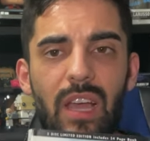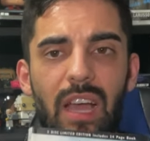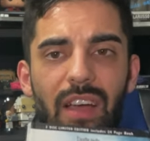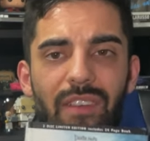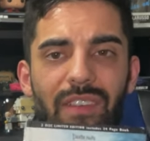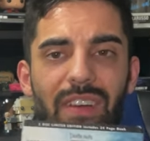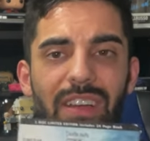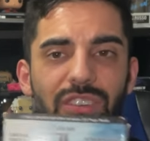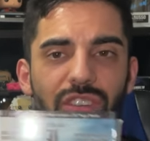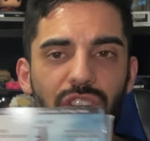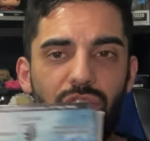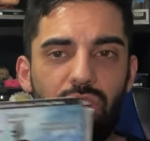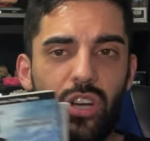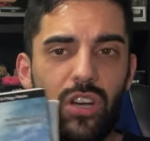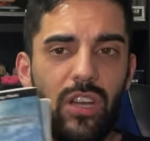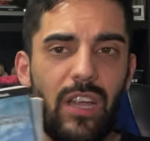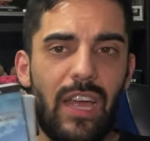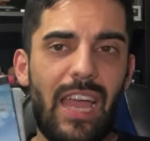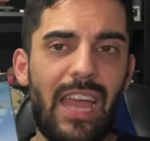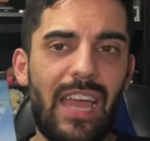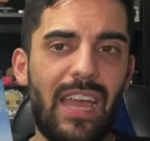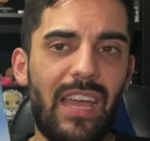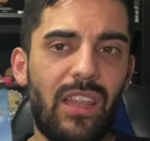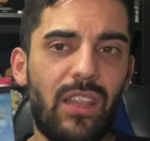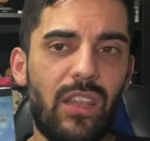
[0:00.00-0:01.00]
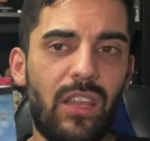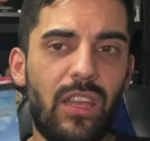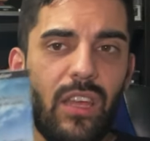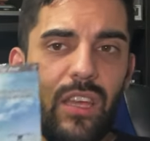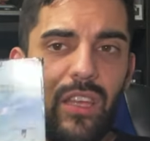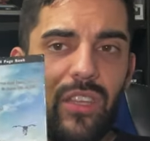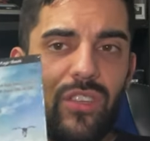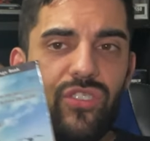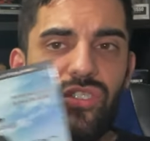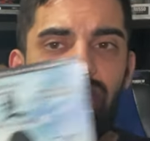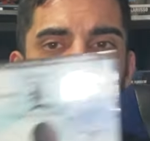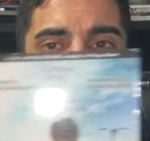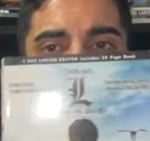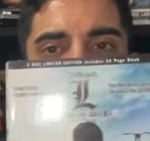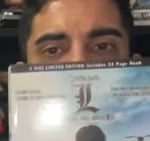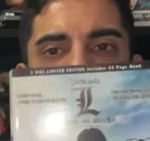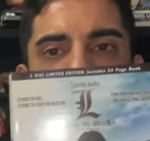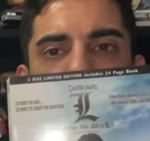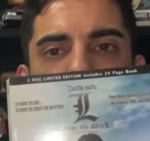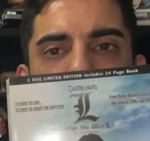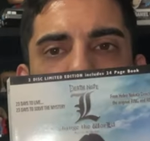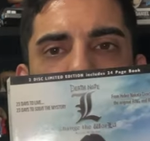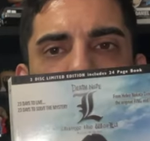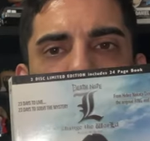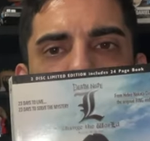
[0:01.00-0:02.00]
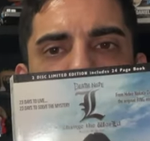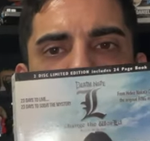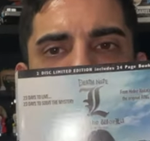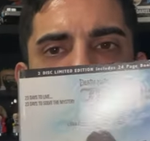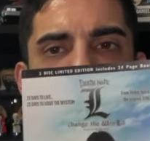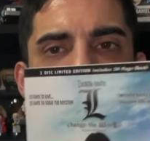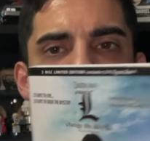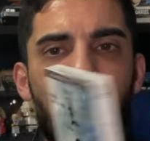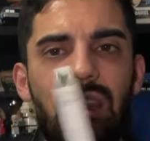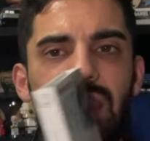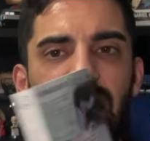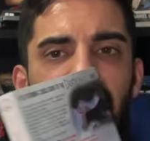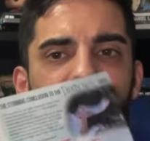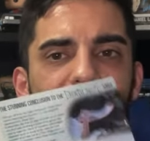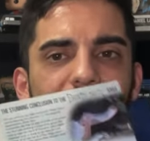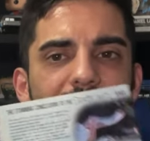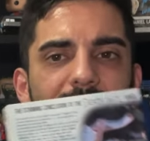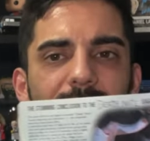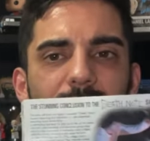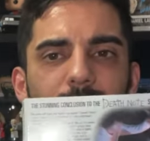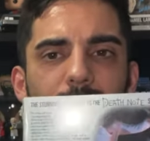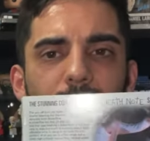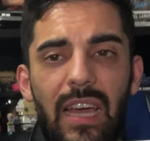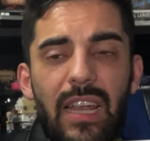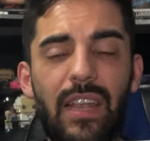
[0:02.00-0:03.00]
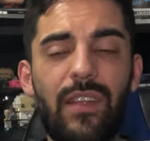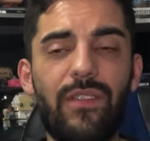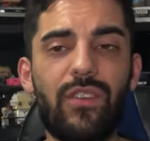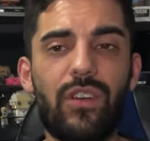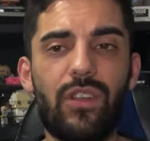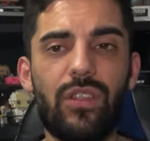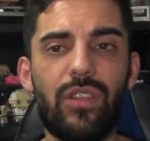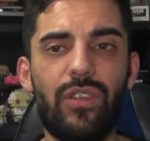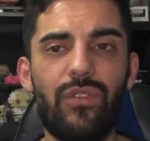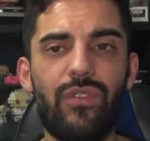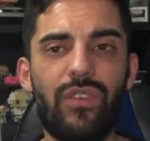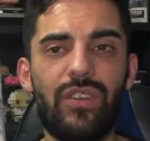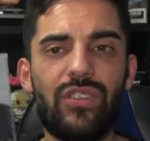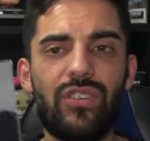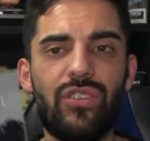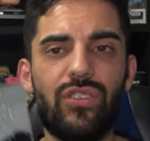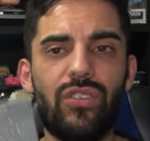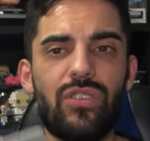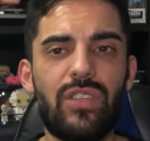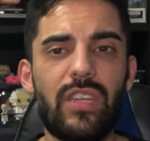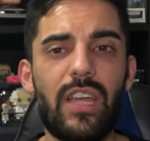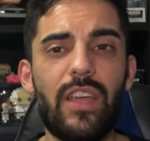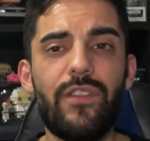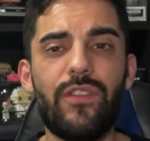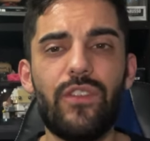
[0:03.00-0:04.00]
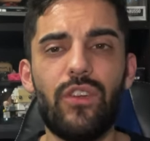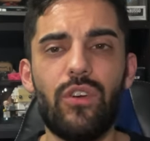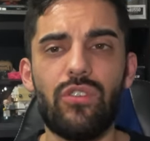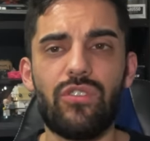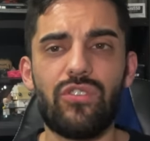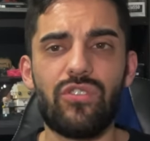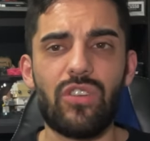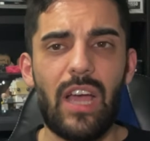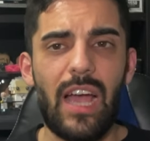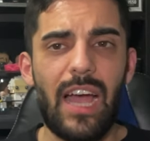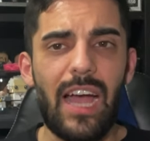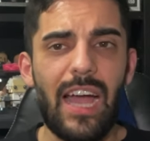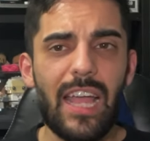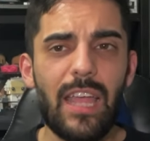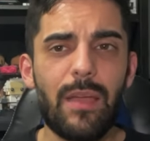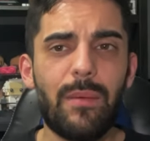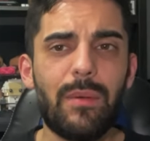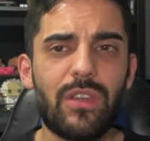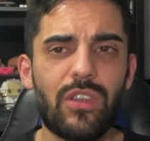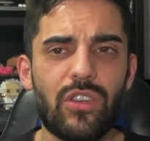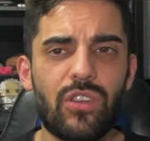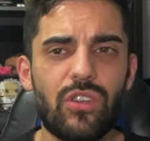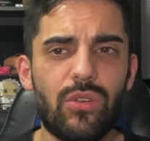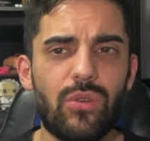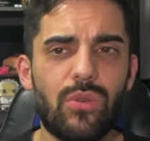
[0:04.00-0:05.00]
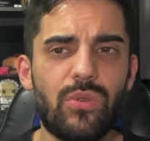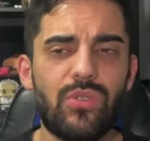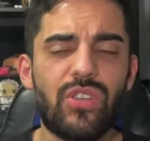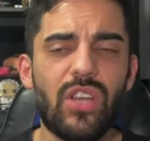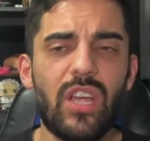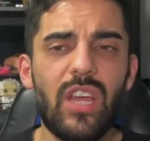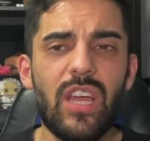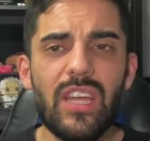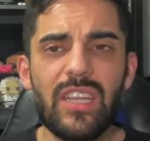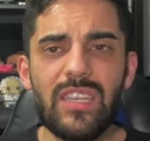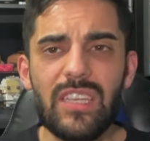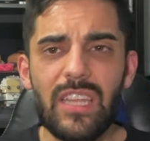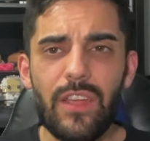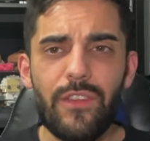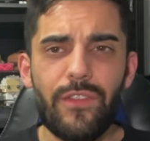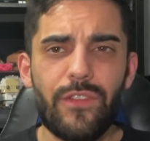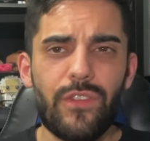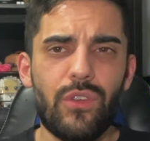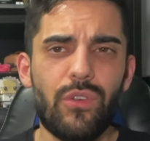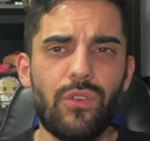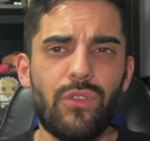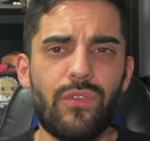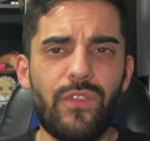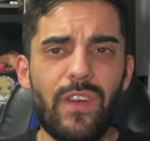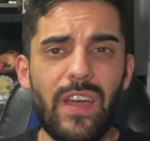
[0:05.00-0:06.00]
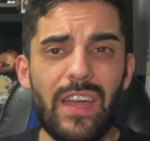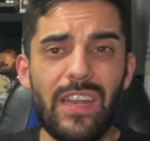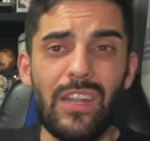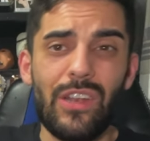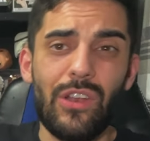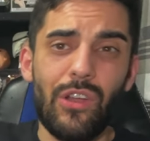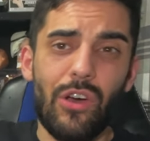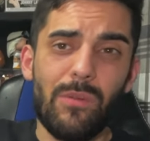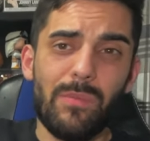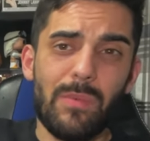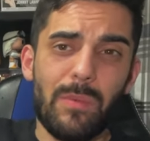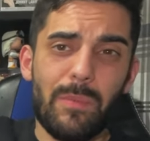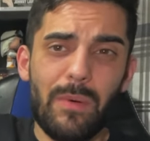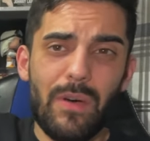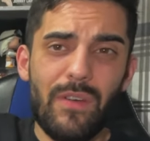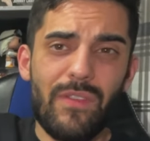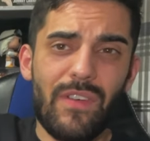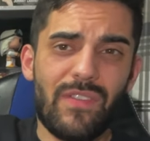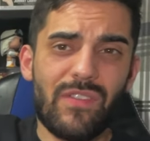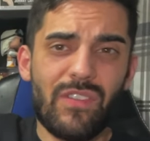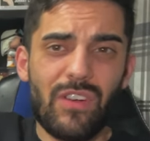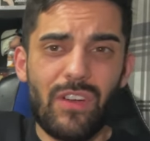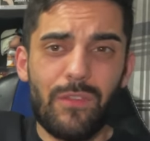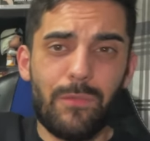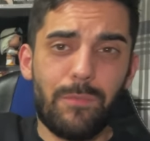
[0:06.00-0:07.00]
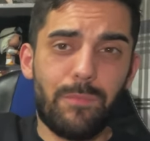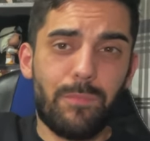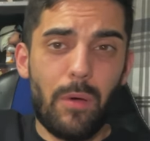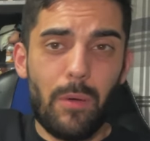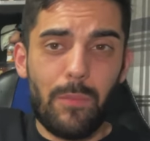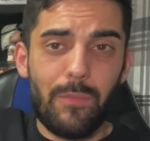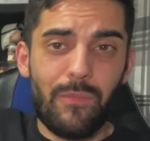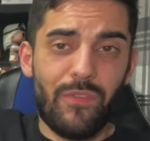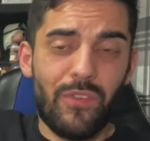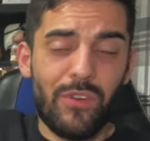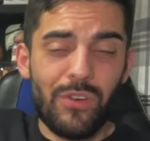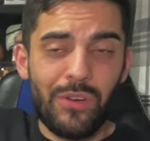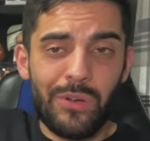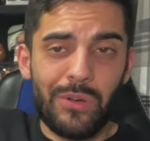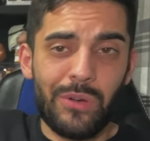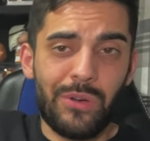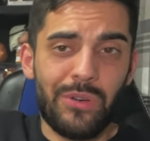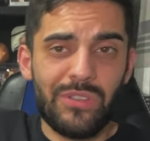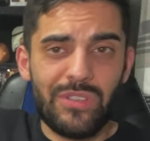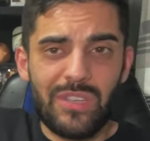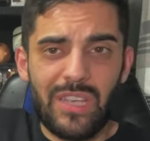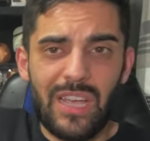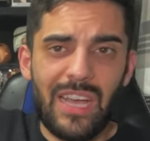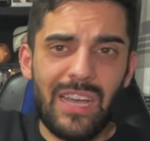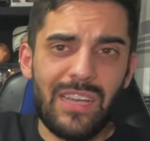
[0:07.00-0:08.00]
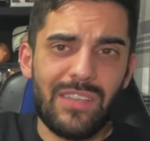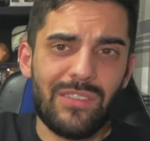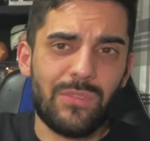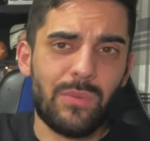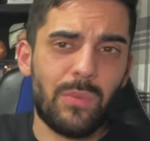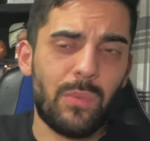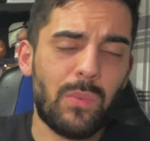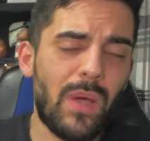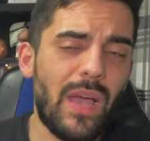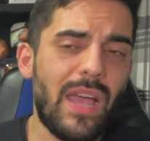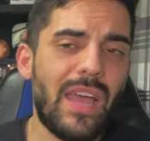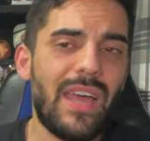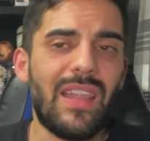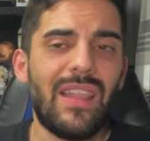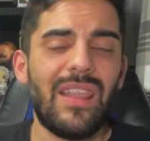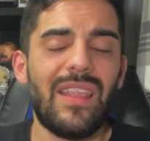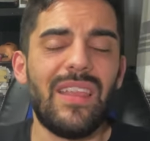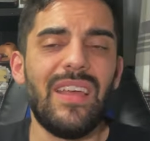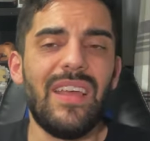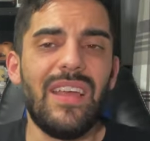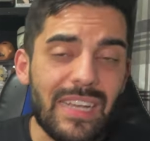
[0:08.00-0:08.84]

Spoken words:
I've actually got L Change the World right there, and I've got the original Death Note. So I am a huge Death Note fan, and up above I've got Pop Funko as well.